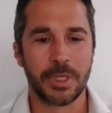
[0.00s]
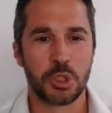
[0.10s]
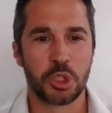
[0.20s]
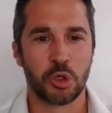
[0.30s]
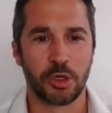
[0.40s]

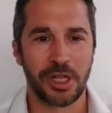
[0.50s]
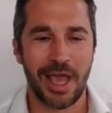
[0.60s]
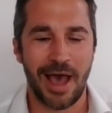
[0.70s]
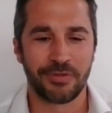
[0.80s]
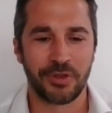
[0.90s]
Shortly
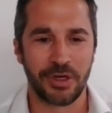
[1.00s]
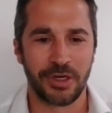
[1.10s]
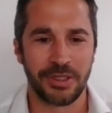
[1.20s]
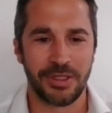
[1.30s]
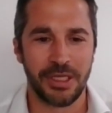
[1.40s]

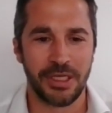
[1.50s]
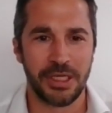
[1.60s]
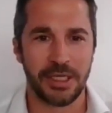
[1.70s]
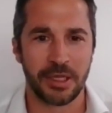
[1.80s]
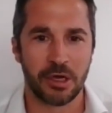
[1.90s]
after
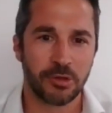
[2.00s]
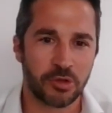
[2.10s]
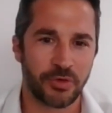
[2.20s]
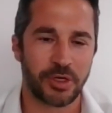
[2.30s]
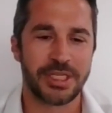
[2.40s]
the
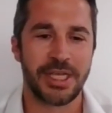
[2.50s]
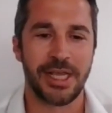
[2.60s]
controversy,